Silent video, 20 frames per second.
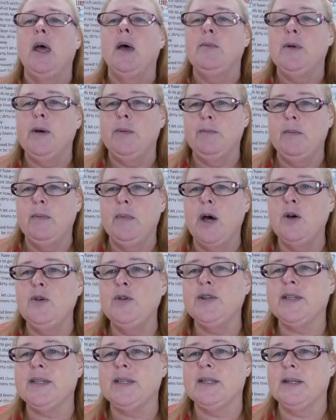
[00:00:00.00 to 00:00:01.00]
But
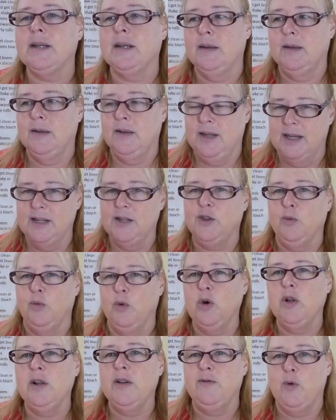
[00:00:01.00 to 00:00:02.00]
most, the
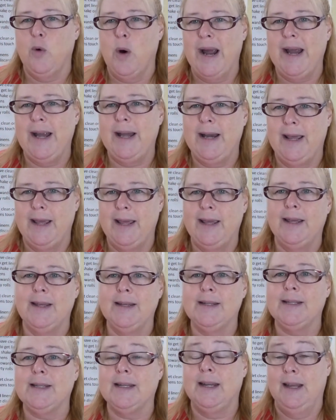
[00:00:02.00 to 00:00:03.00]
rule of white
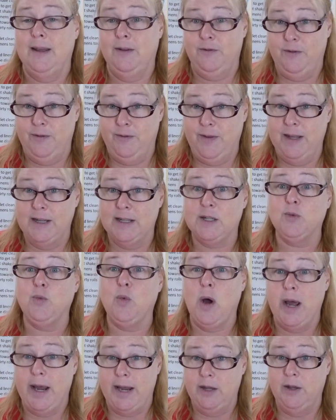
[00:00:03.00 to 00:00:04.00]
is if it's
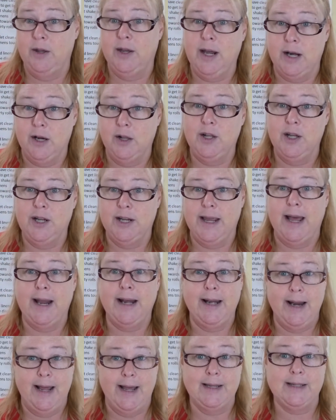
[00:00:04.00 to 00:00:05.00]
white, you got to look
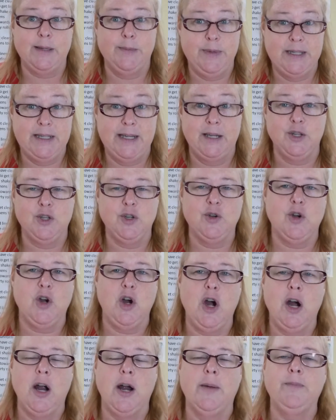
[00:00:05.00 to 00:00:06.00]
at it as a potential
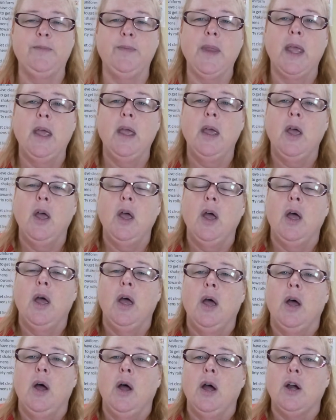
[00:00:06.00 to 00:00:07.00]
carb.
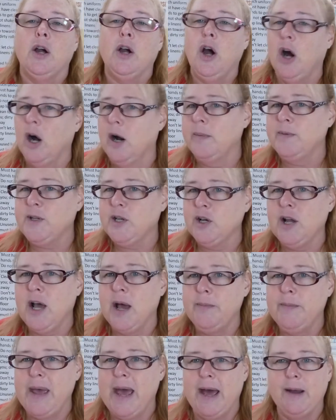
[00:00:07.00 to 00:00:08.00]
Carbs are
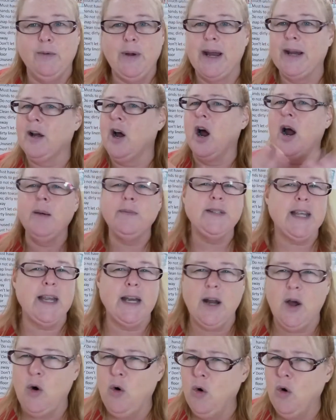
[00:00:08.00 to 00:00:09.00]
not bad, right? Carbs
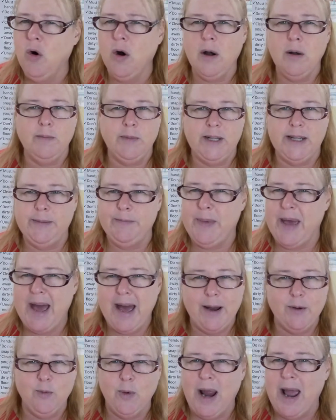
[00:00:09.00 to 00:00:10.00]
get a horribly
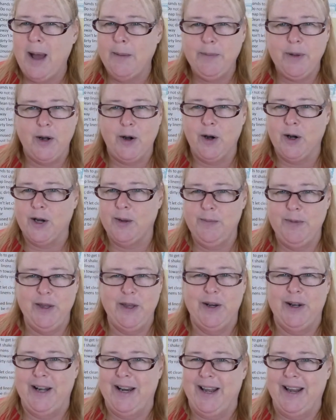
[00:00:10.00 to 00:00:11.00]
bad rap in our
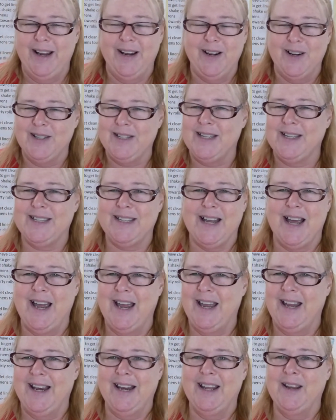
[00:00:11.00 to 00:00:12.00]
community, in our
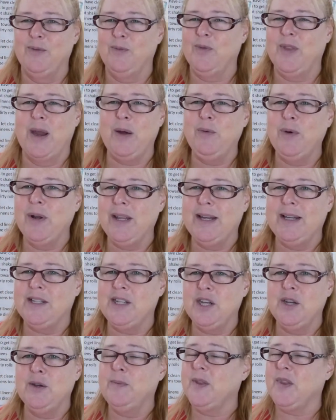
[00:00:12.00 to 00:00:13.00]
society. It, they really
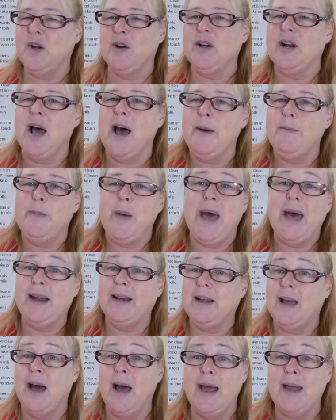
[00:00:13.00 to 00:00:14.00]
do, but they're not
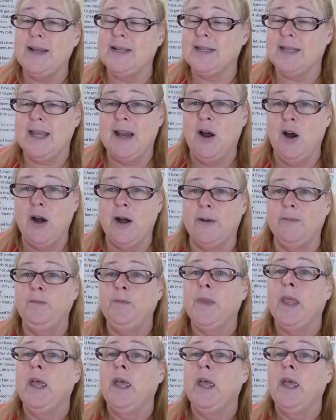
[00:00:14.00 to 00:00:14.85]
bad guys. They aren't.